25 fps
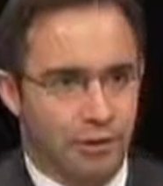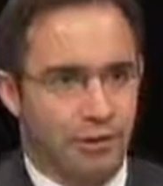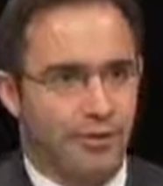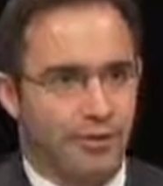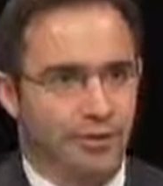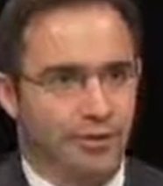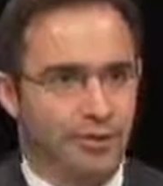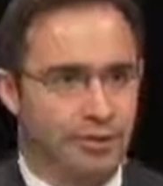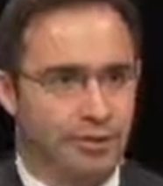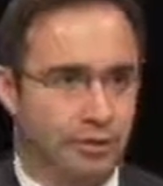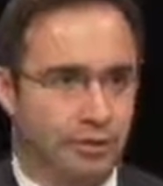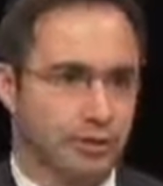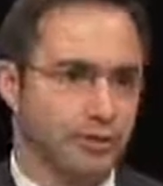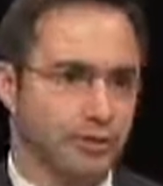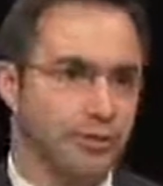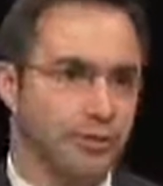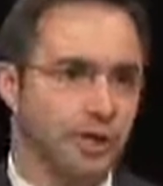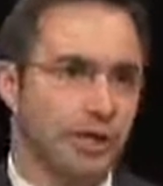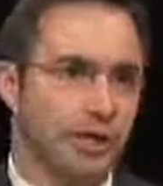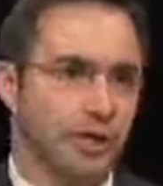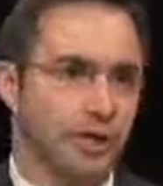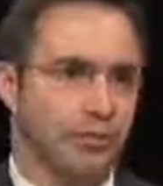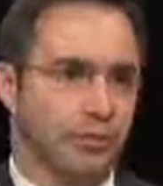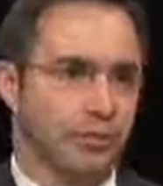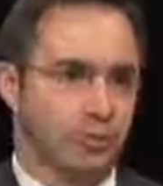every single
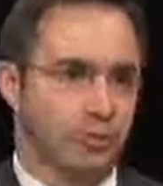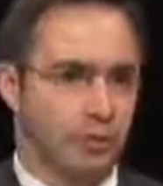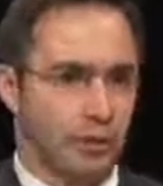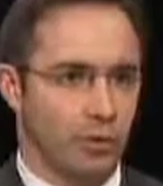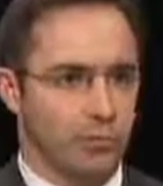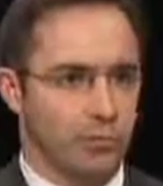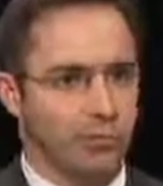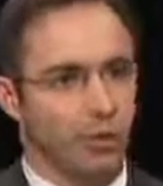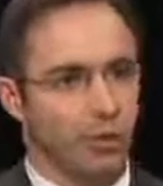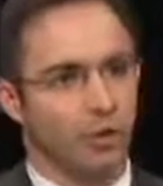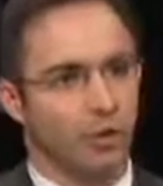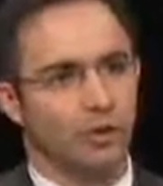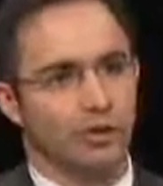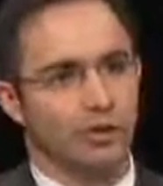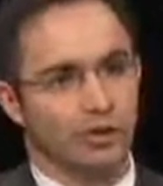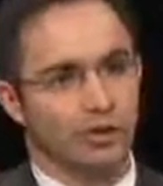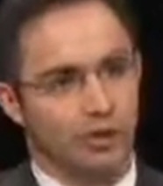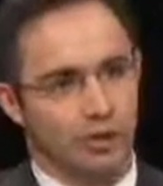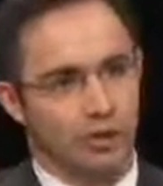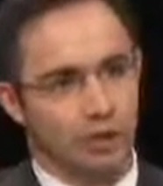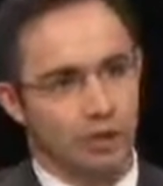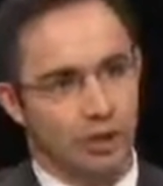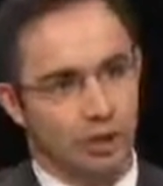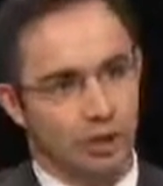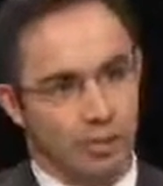time we push
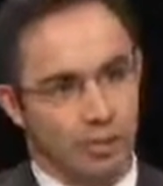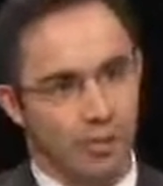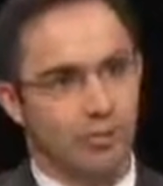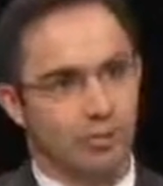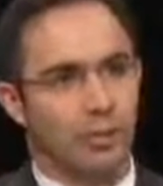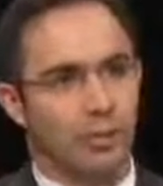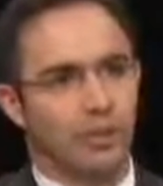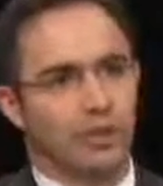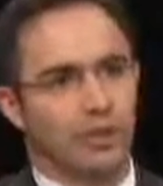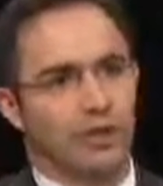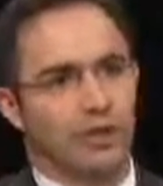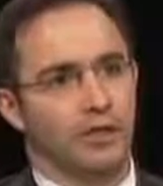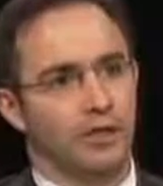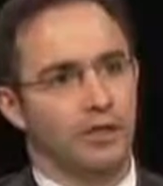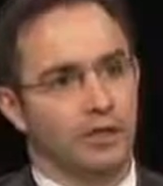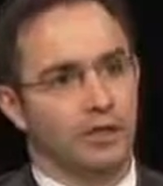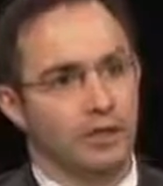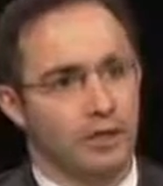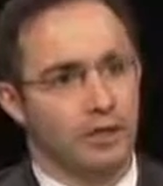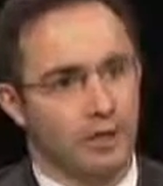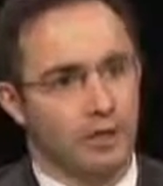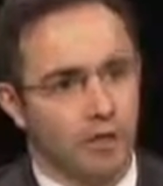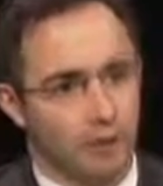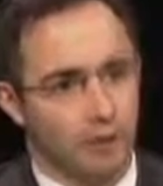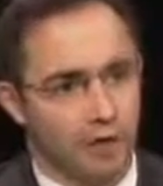money
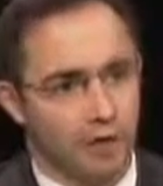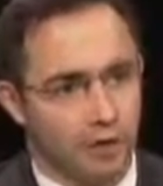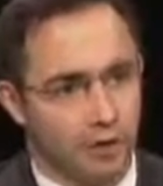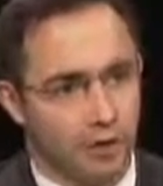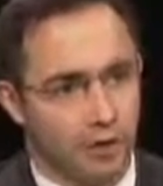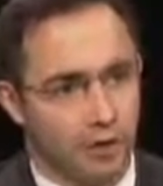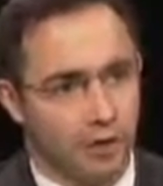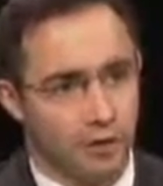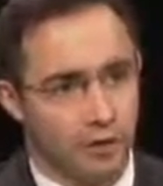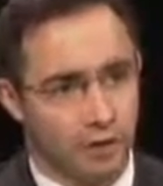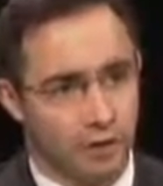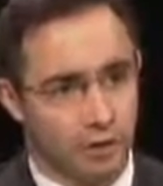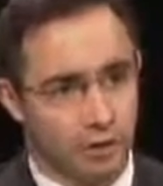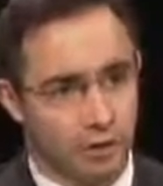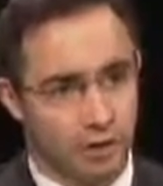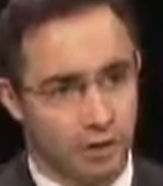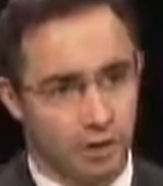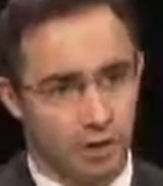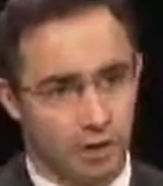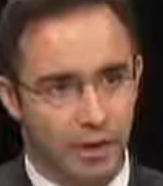into a situation.